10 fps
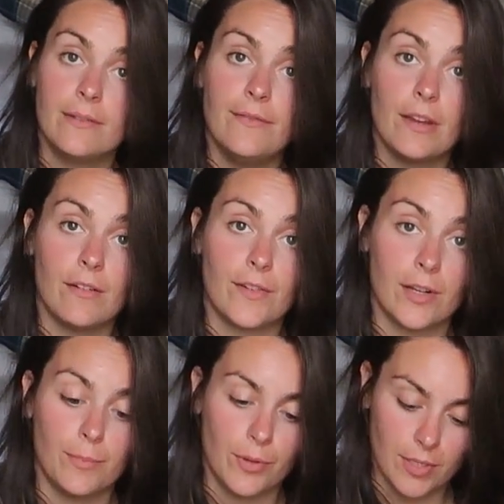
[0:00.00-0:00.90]
Very,
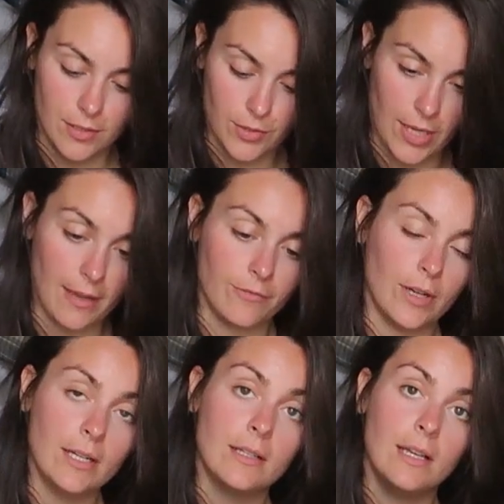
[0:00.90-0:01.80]
very important to have
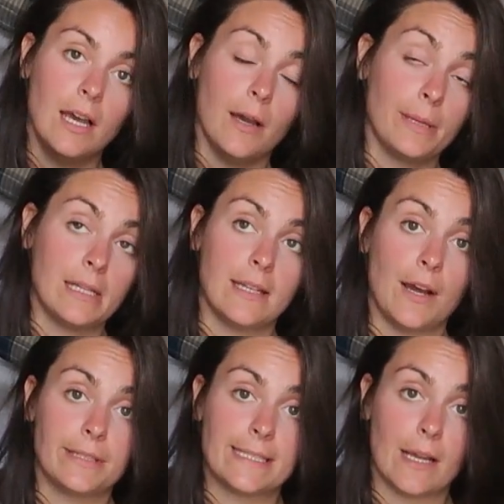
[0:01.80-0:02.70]
one. I mean,
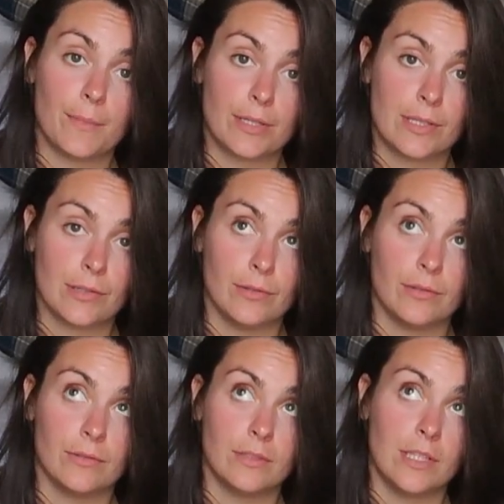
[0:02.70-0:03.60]
now it's summer,
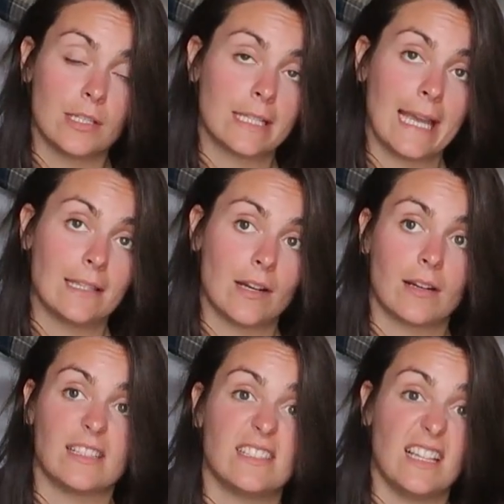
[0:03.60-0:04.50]
so it doesn't get
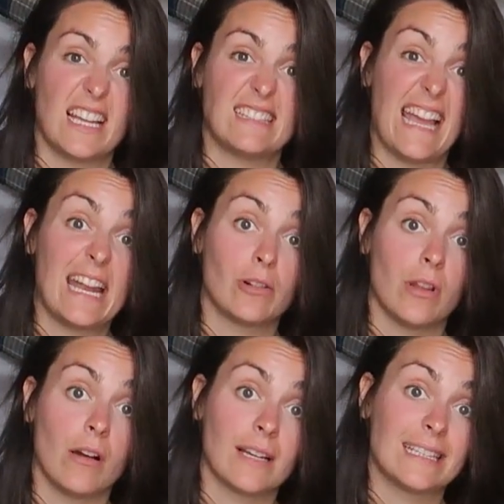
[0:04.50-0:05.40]
dark until like 10
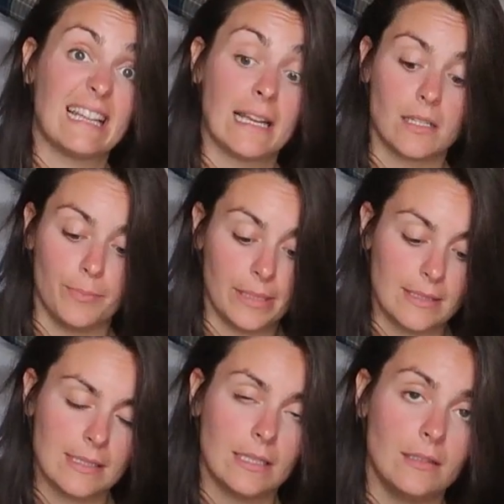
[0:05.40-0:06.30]
o'clock at night, but
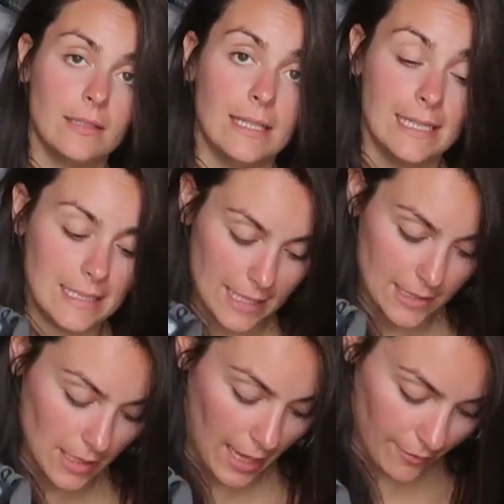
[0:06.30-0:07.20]
still, it's
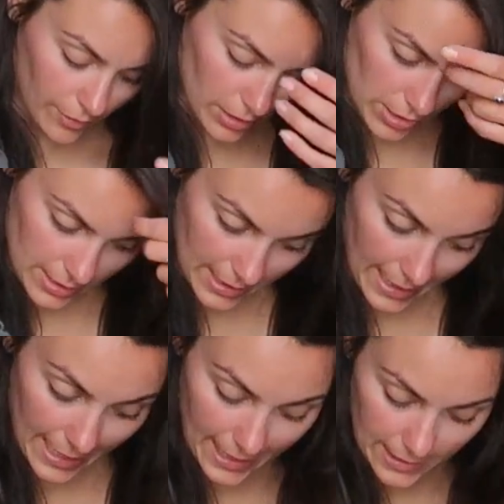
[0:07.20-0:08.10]
nice to have one just in
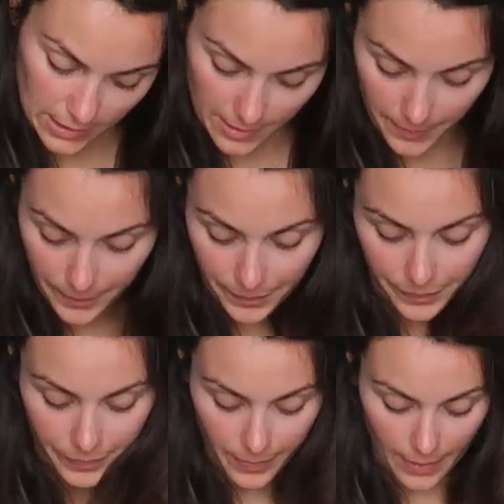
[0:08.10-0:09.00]
case.
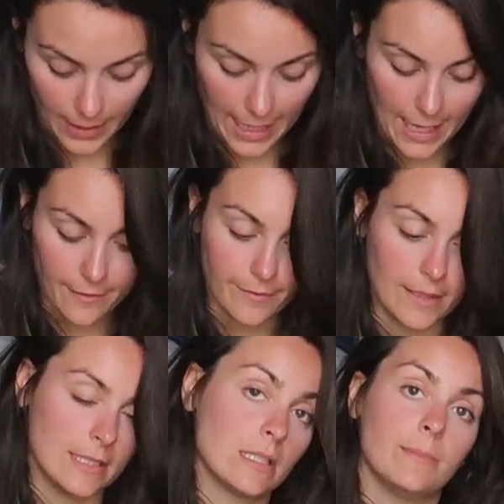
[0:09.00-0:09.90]
I
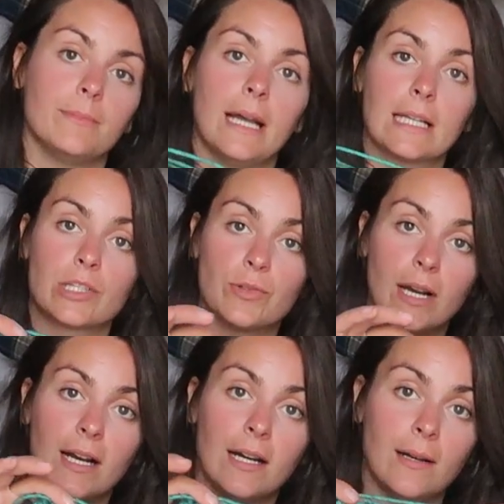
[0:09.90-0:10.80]
have some
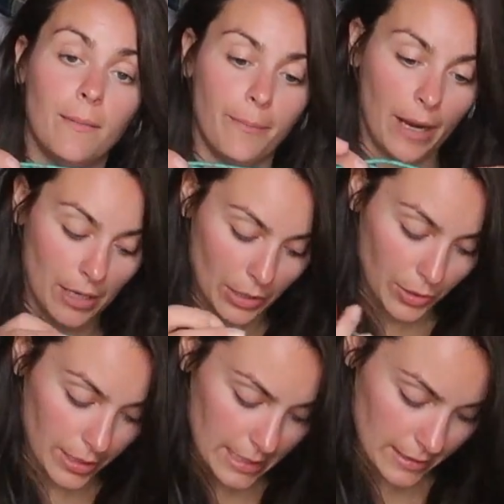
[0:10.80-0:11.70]
extra
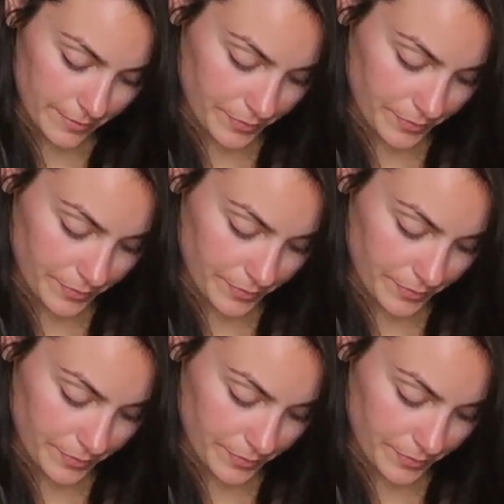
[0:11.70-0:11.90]
paracord.